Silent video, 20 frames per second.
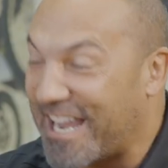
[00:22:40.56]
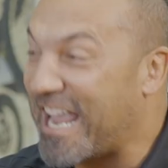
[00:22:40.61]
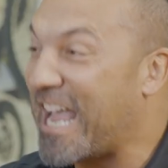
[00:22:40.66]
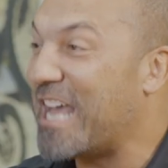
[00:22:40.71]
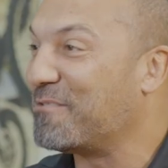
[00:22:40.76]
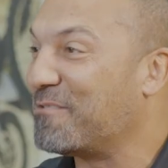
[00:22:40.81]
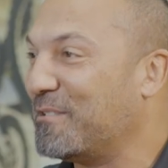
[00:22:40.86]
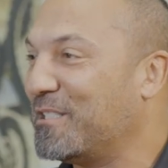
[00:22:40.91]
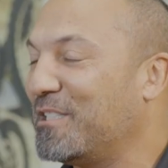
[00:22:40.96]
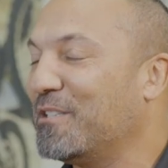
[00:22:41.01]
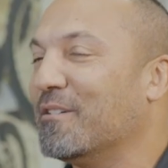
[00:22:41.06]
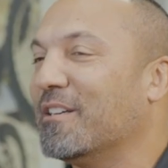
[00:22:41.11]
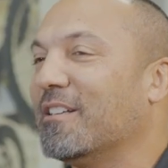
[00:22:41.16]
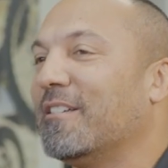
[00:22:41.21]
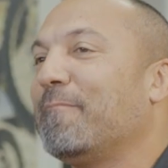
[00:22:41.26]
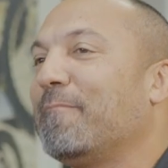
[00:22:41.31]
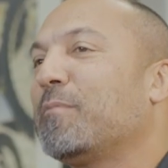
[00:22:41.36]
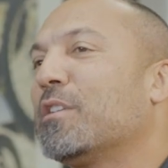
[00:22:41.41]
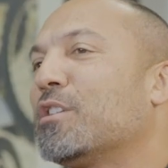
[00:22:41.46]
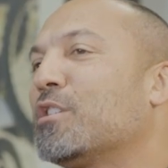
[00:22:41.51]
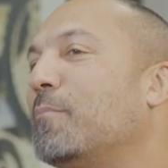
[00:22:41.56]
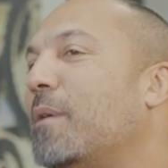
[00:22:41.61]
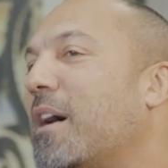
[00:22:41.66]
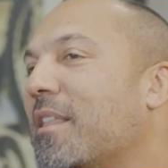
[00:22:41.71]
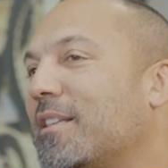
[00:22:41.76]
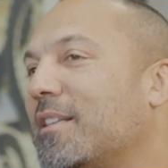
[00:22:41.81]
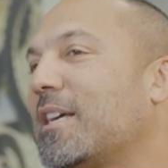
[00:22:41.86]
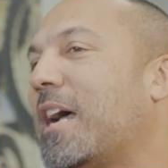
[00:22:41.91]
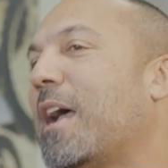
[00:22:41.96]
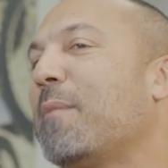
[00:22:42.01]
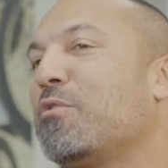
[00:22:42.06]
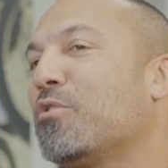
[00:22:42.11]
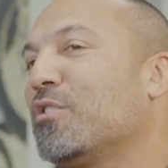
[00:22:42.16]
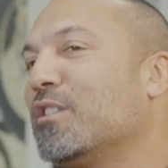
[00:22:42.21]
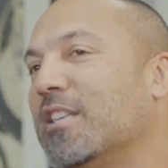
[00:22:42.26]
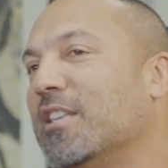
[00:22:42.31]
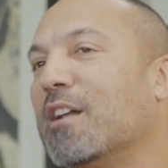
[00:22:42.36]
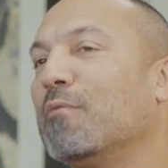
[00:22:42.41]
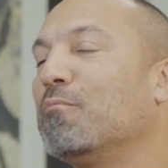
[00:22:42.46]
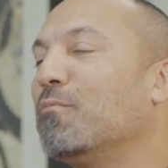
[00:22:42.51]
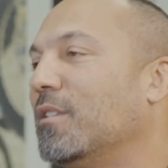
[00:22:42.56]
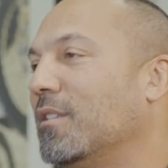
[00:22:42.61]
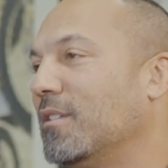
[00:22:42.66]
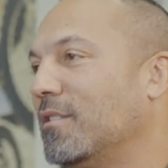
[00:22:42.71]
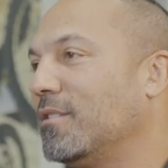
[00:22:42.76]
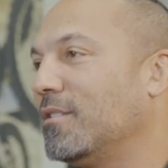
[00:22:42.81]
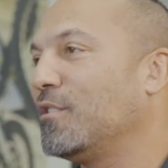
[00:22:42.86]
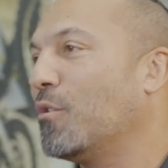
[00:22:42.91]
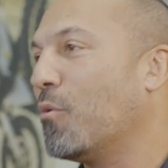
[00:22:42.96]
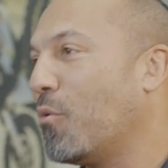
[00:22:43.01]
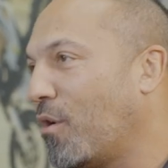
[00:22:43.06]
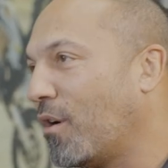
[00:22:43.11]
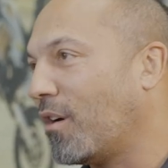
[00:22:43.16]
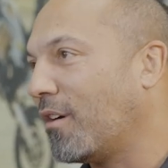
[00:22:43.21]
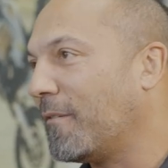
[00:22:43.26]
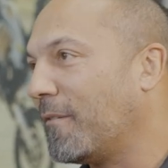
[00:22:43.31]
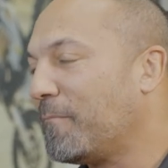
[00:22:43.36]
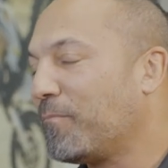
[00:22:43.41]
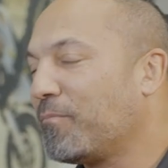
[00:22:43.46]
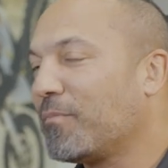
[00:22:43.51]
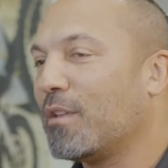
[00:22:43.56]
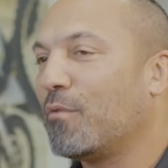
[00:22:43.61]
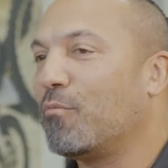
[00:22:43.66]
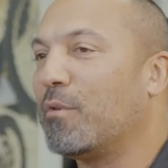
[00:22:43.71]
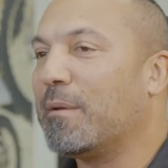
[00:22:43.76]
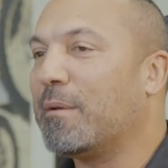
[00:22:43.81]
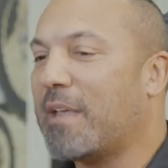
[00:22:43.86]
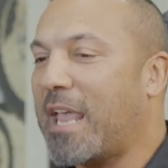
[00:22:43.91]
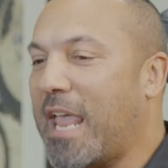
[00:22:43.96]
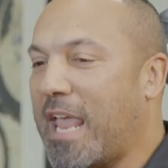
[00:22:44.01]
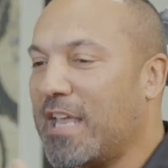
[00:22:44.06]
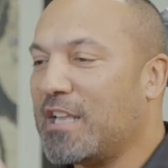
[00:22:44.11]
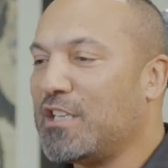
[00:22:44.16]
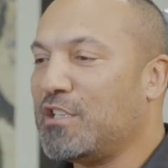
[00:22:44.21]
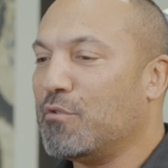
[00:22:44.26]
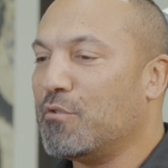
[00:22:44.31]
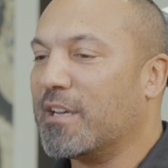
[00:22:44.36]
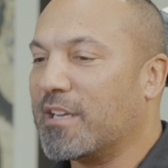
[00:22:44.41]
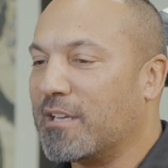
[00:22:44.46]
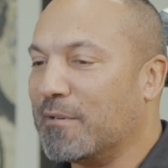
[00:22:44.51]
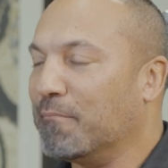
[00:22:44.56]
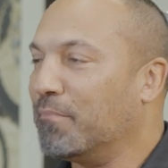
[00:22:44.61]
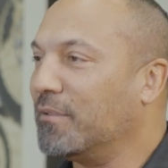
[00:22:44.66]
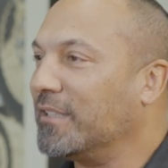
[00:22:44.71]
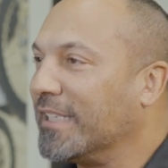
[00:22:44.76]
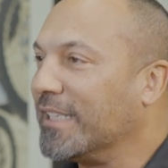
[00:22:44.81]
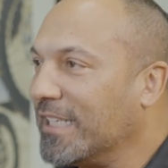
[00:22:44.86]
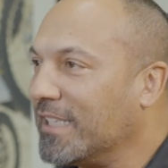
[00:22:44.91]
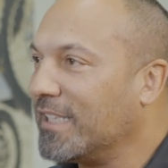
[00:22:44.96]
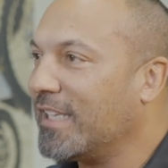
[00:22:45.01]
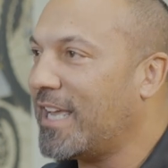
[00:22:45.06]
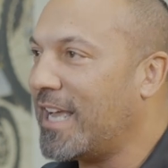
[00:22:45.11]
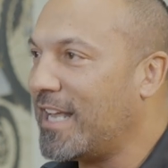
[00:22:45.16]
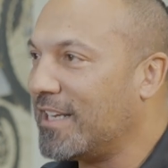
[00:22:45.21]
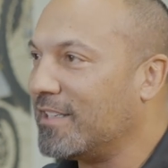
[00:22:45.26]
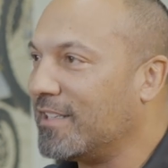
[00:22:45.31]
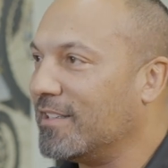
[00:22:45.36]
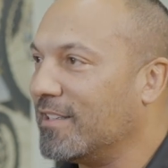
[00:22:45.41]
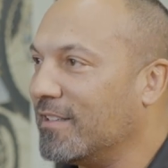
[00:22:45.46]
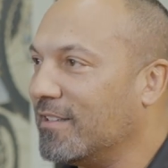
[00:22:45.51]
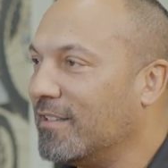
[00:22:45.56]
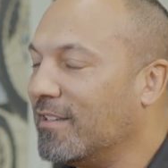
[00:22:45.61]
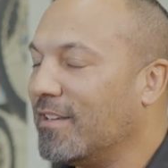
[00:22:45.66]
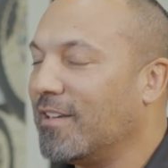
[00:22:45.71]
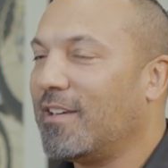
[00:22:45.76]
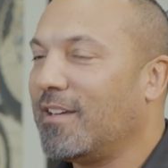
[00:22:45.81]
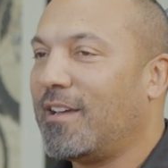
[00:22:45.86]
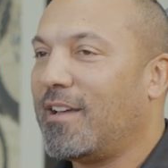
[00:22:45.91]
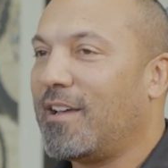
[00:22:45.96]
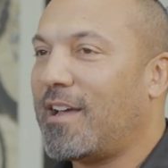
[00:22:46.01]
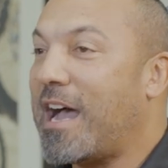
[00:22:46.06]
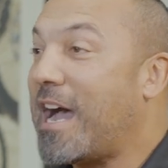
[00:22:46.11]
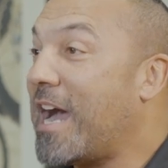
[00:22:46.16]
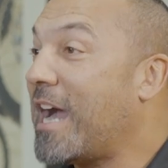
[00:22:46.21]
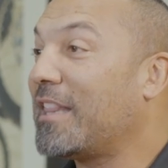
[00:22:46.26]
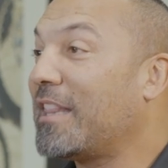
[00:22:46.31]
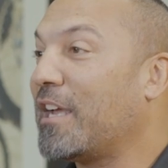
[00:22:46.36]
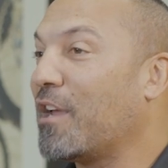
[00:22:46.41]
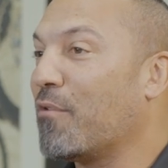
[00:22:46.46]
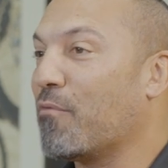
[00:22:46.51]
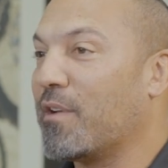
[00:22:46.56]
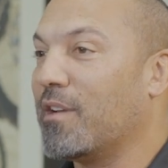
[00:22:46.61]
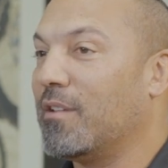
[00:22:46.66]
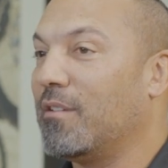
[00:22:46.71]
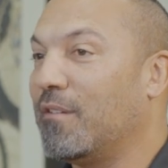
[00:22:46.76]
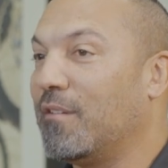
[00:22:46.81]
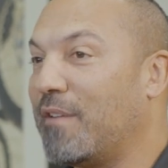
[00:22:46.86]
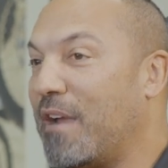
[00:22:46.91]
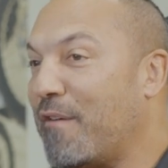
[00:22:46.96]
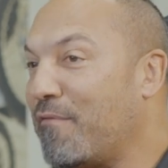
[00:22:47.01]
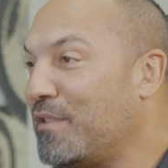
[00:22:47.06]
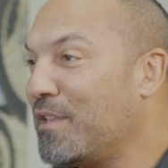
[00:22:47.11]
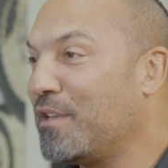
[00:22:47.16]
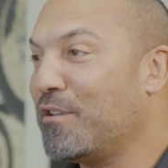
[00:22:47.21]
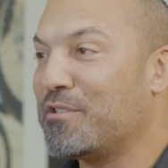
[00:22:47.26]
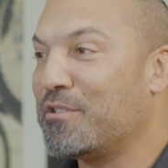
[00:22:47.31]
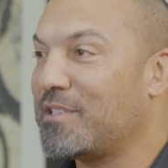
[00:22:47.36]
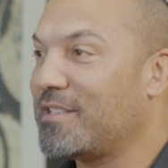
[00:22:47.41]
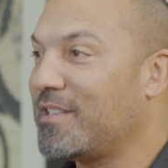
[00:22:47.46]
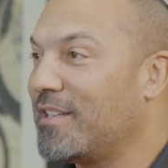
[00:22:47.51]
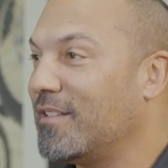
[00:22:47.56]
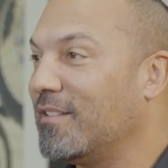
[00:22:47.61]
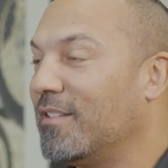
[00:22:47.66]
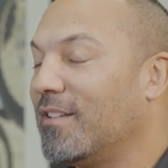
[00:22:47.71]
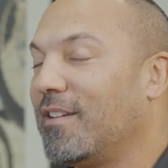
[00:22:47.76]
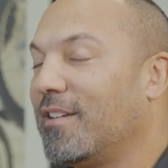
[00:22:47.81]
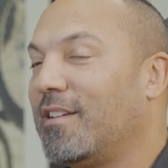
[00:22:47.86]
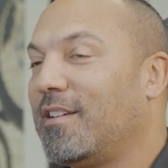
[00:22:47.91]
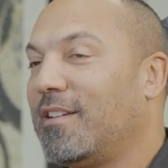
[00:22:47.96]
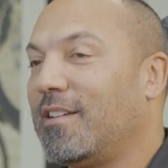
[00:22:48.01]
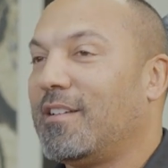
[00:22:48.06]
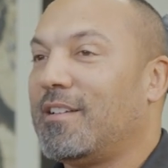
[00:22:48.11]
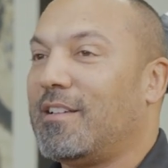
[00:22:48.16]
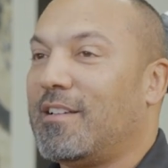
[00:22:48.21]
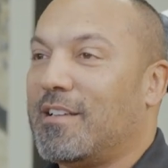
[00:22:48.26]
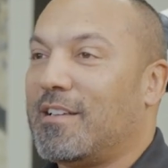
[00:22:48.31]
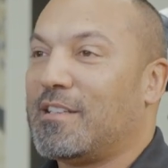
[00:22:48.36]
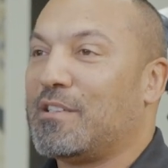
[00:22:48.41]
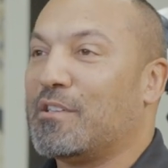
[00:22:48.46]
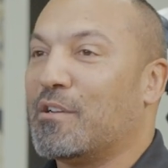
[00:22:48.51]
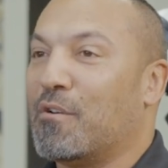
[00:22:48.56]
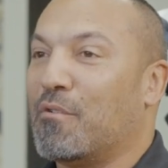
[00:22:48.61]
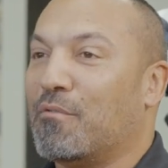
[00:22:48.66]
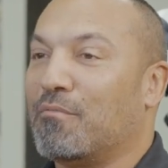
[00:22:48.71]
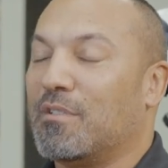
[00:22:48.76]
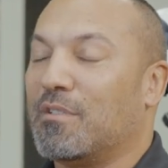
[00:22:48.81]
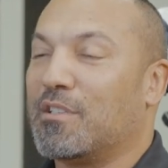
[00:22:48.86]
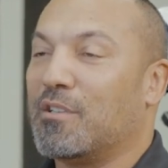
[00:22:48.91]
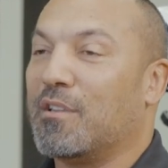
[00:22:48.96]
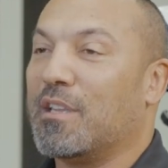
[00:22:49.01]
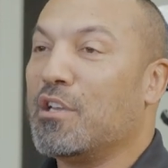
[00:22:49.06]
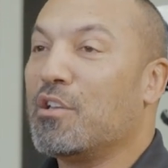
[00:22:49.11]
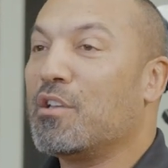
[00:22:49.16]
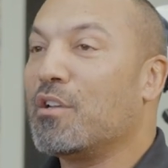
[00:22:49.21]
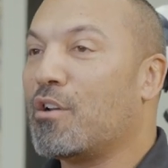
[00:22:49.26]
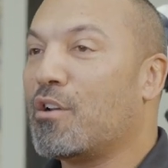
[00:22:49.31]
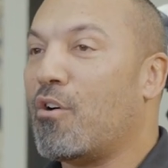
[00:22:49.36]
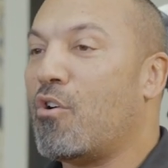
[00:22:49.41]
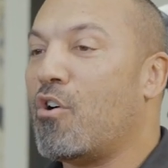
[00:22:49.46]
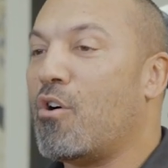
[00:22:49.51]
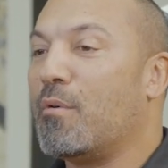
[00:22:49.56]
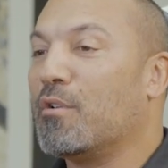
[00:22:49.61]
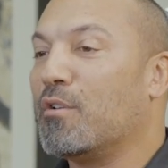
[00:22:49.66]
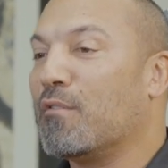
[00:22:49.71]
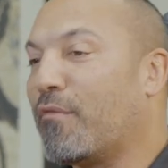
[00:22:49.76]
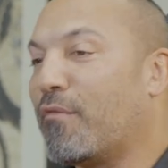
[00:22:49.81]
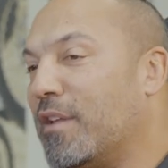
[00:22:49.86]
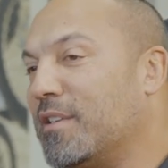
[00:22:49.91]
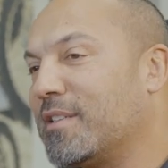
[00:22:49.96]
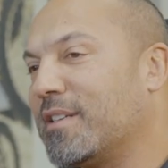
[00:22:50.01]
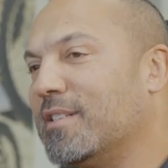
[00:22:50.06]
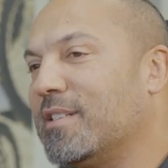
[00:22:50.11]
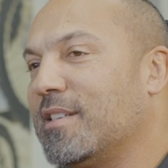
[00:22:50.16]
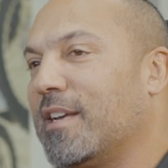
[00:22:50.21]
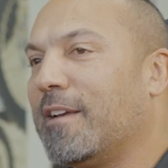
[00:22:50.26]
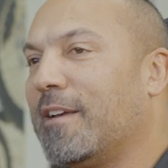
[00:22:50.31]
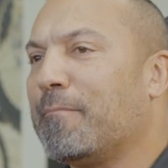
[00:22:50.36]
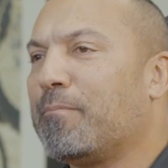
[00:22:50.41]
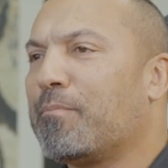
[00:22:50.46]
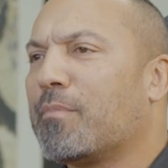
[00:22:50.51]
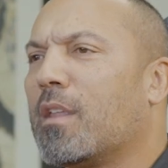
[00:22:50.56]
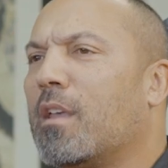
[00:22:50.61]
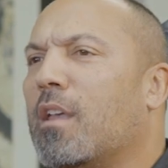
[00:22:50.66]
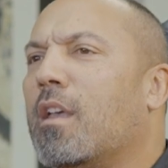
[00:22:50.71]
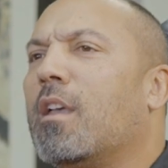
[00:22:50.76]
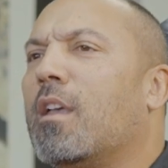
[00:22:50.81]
everything as we do it. So by the time you're done with a tour, we hand you a completely edited highlight reel of everything you just did. So then you can go home and your friends can say,